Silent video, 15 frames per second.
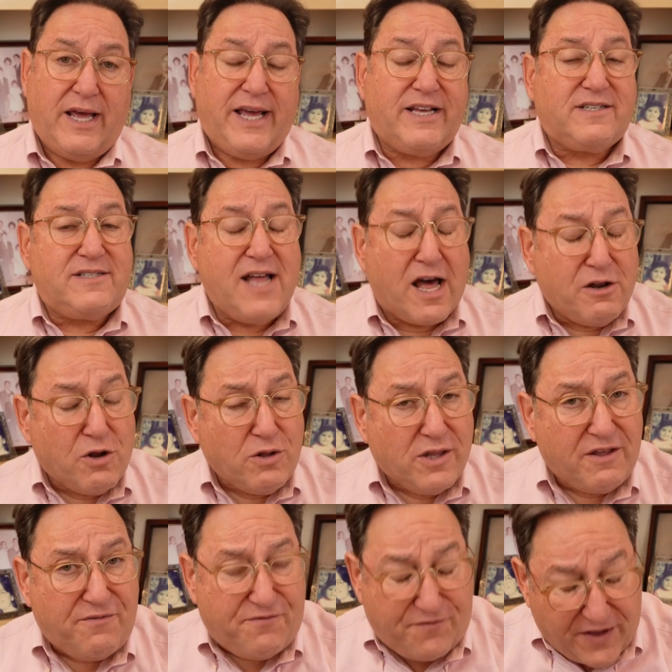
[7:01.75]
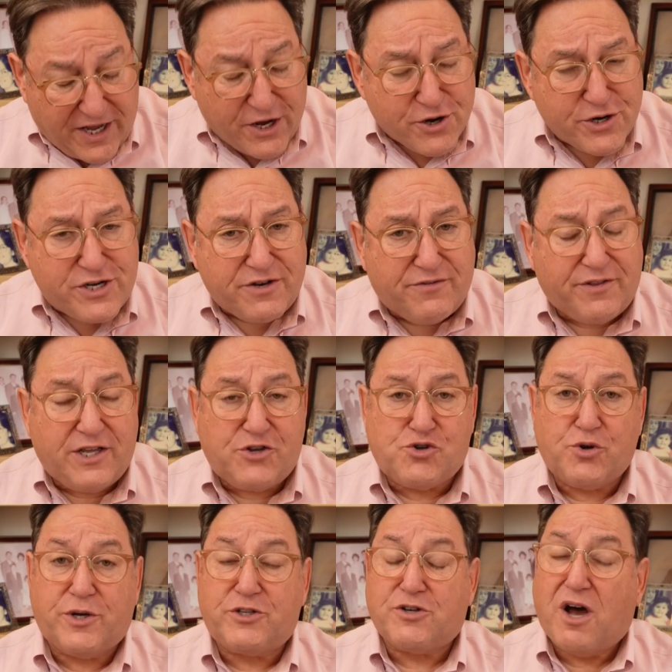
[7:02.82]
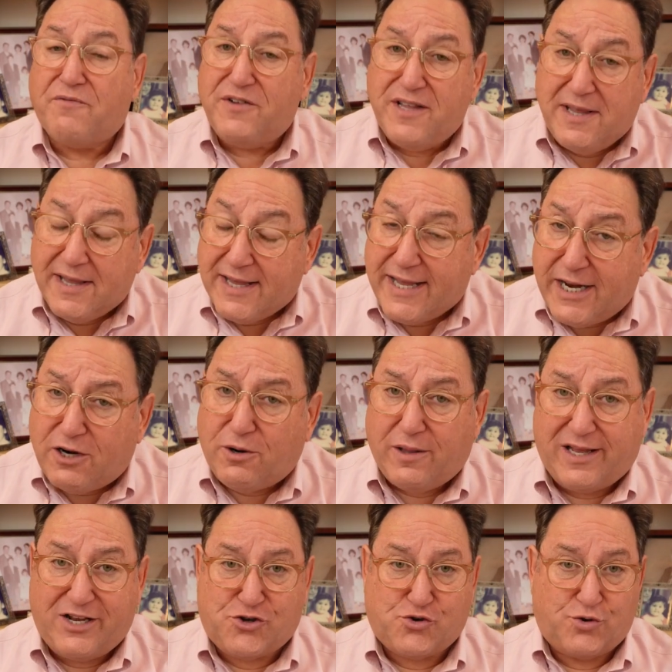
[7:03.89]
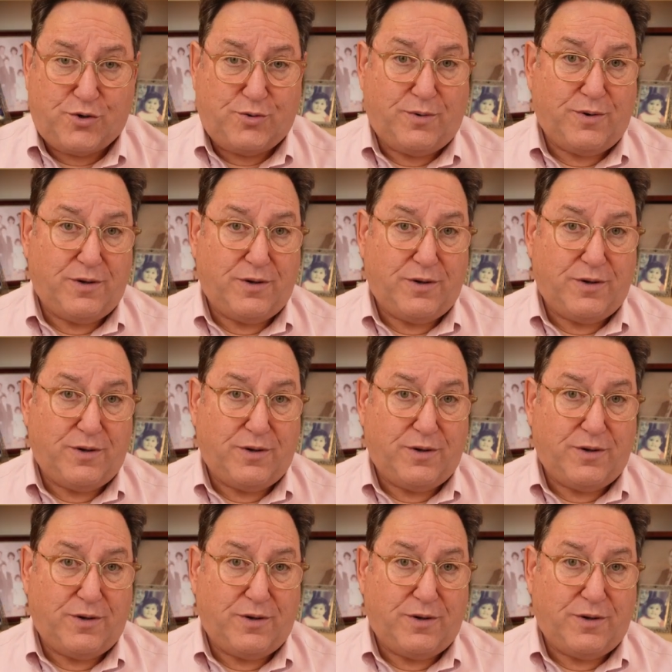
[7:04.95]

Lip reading: is not only figuratively true, it's often literally true.